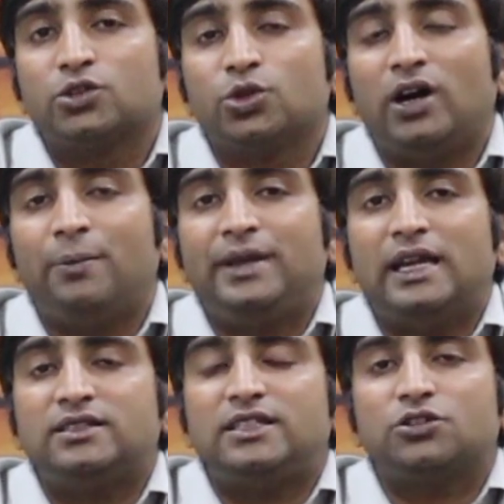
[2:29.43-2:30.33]
So a P
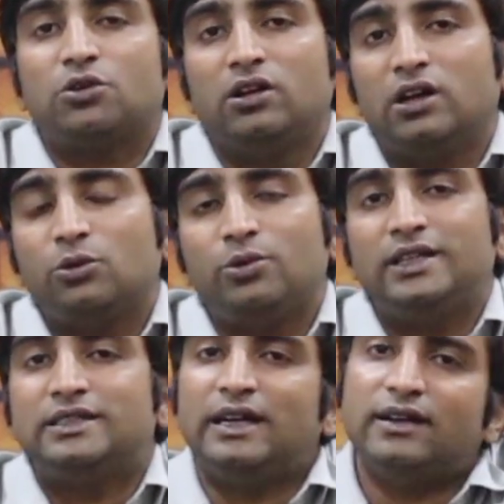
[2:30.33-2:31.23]
H D scholar who
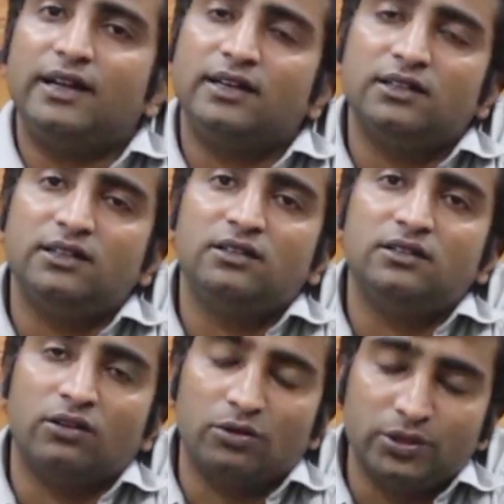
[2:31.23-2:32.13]
is
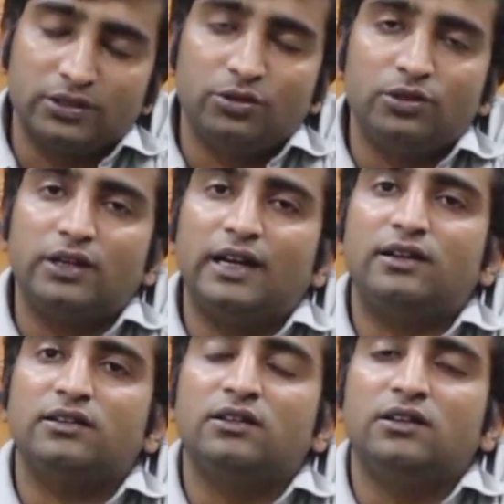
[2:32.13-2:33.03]
entitled or who is going to get
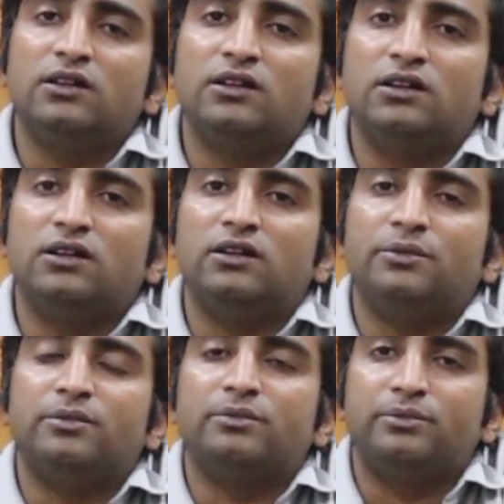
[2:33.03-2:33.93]
uh,
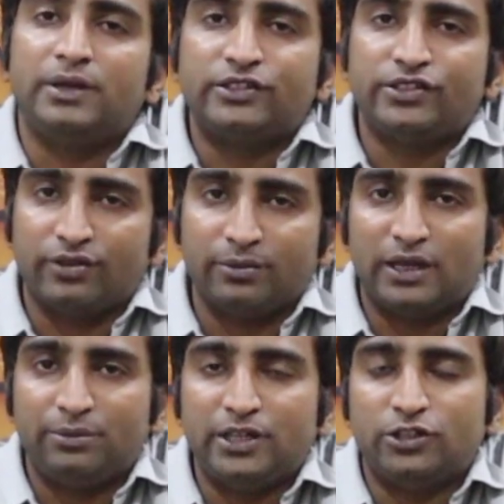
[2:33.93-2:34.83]
P H D from
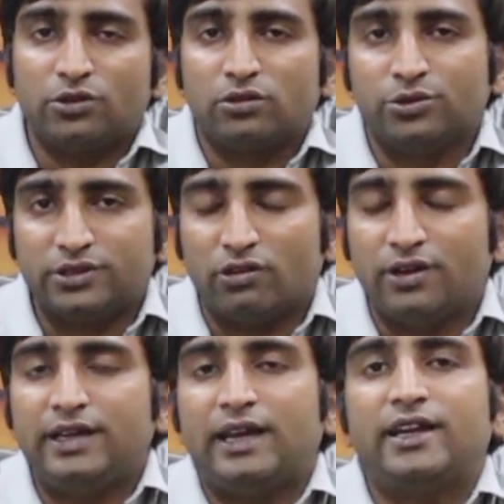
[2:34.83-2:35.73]
that P H D or who is
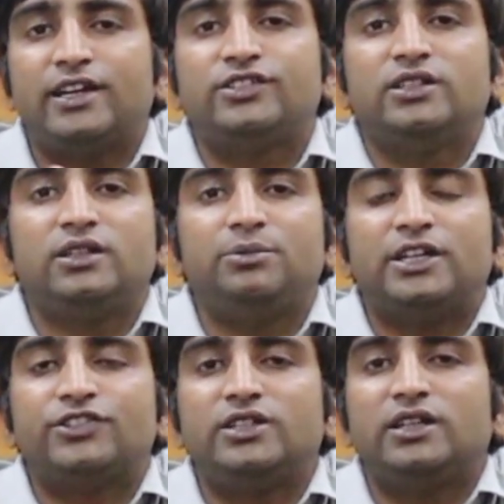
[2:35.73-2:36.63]
already engaged in the P
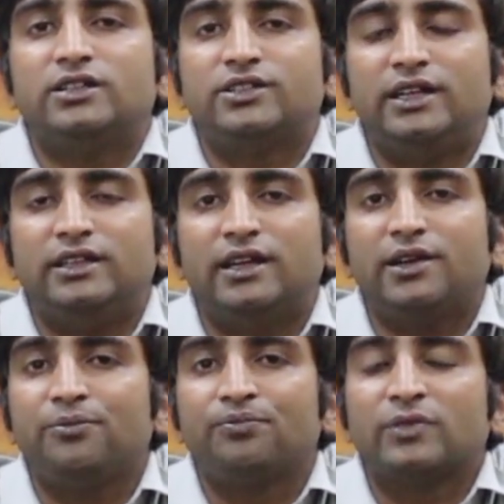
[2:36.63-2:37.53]
H D study there
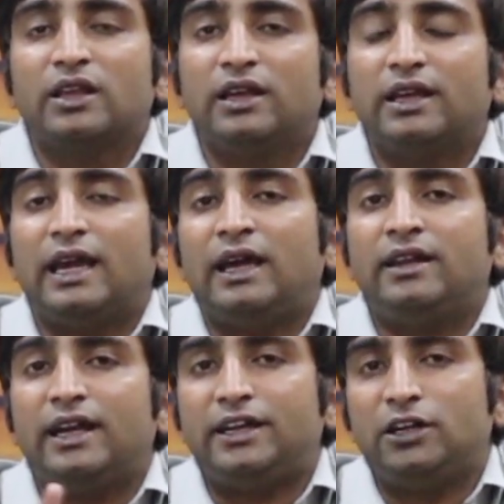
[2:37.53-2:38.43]
can
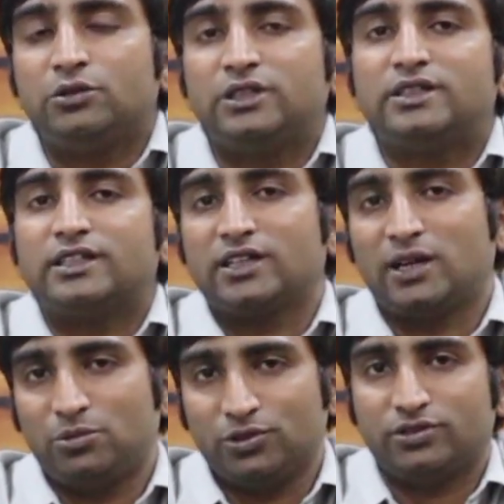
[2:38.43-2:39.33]
get into this S R
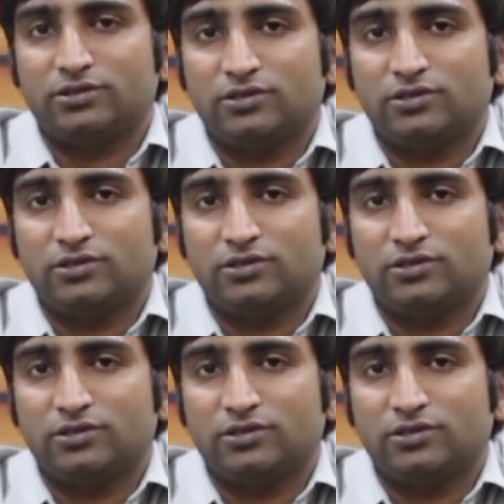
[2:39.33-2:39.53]
post.